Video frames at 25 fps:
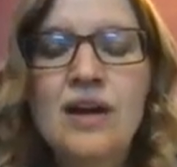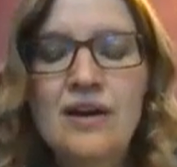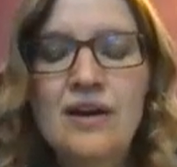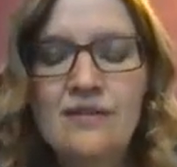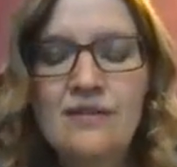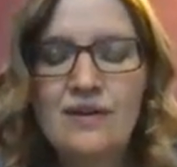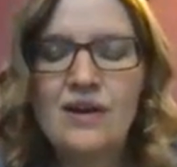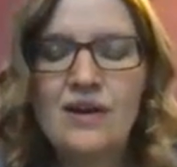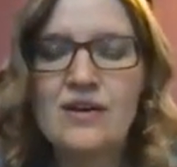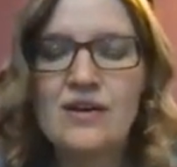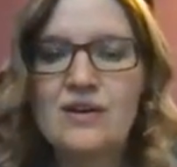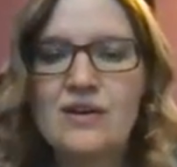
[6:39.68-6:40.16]

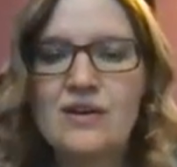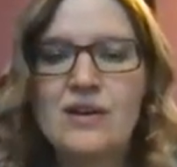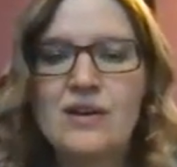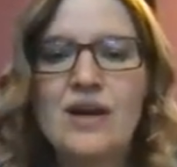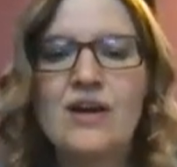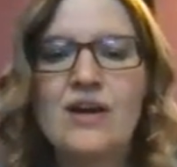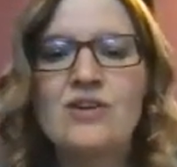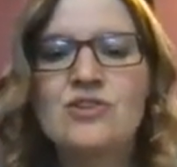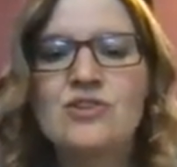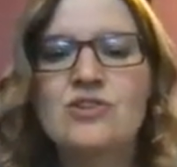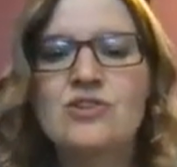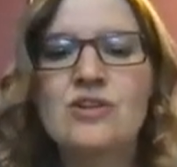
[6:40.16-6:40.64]
I'm going
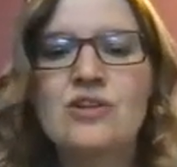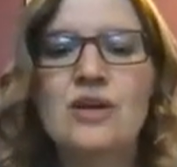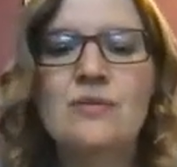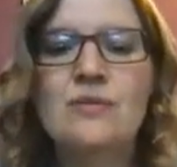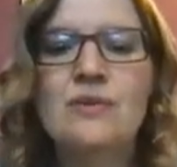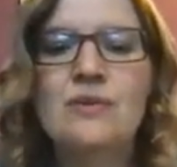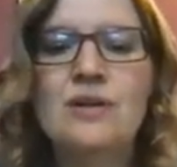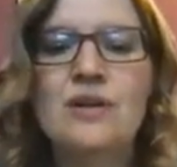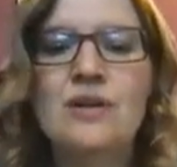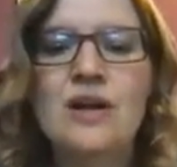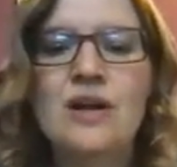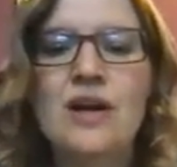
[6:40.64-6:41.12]

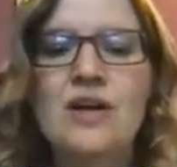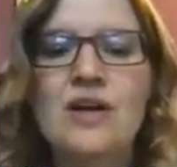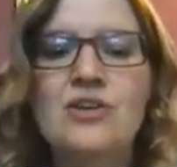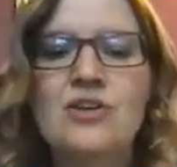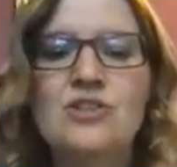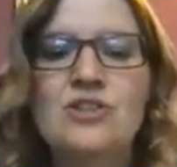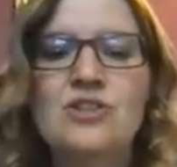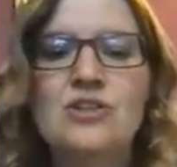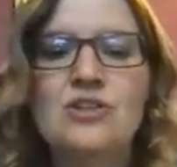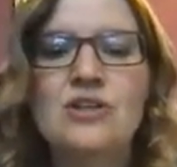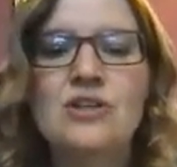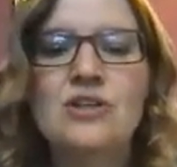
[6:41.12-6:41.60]
to
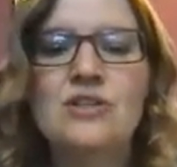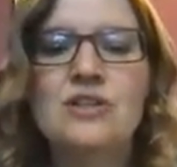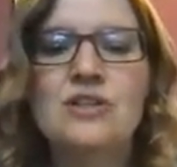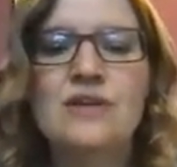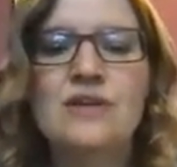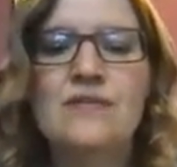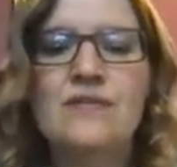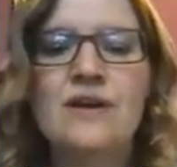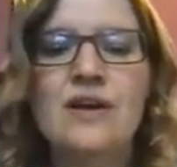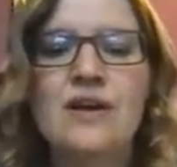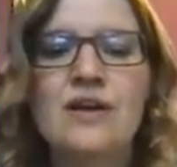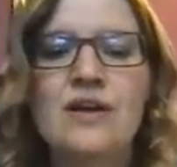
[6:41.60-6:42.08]
actually see
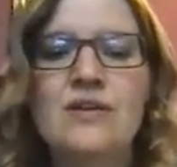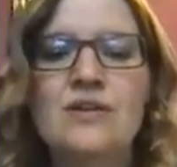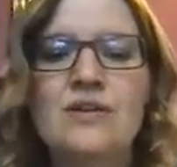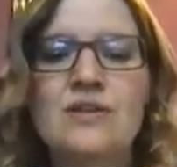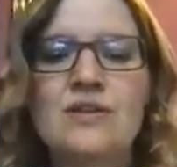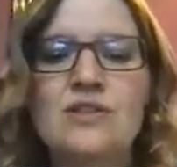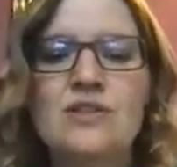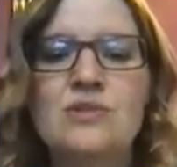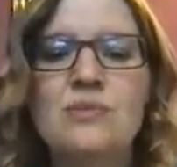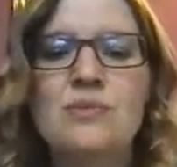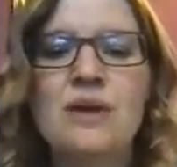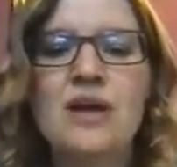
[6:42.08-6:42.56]
if I can
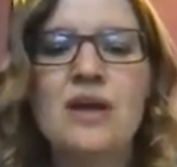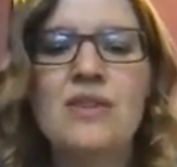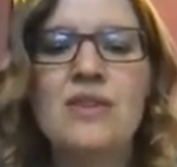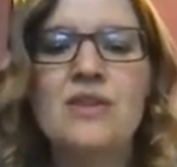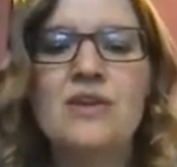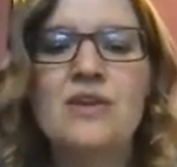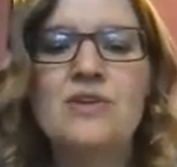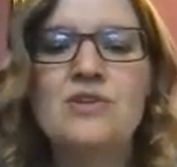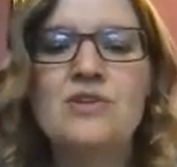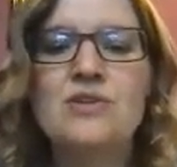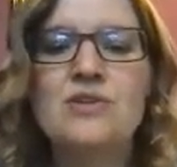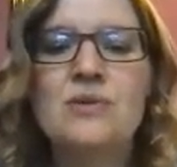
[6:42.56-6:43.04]
expand
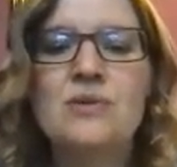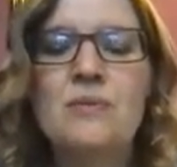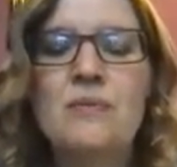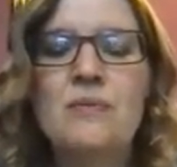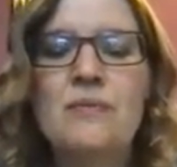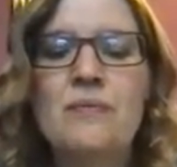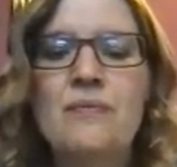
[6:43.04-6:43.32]
this.